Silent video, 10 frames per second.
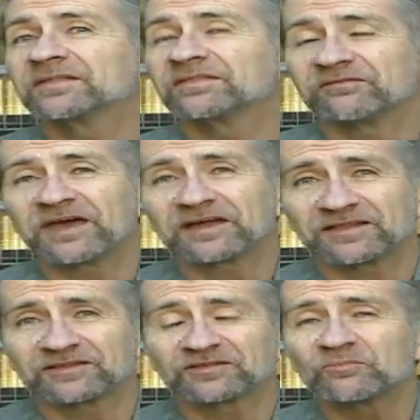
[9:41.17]
the fact
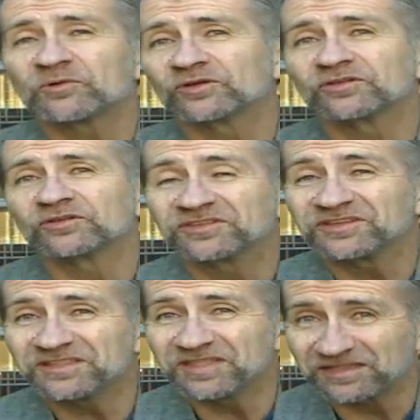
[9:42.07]
that someone could
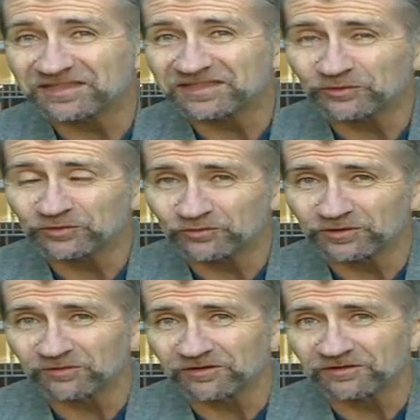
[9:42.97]
see that they were
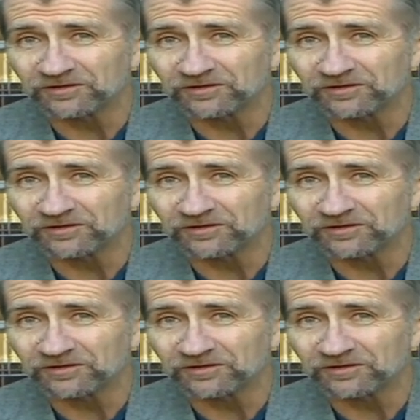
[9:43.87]
doing wrong.